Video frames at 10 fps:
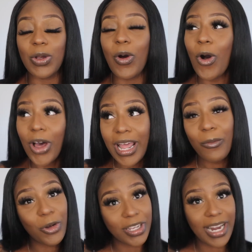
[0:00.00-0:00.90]
So all
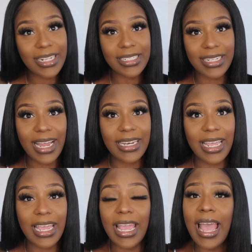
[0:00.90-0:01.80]
that walking I did that
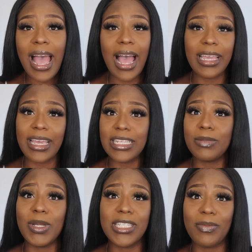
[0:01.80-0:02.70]
day, I
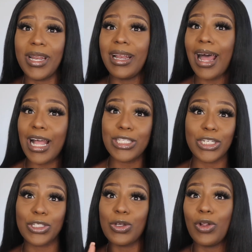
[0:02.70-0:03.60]
guess must have been a lot,
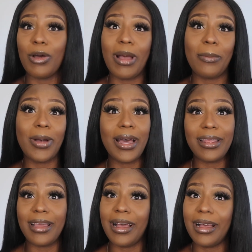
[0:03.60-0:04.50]
took a toll on my
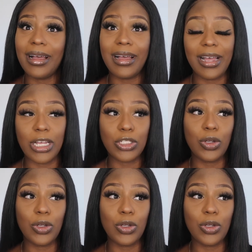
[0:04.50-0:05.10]
body, ah, ah, ah.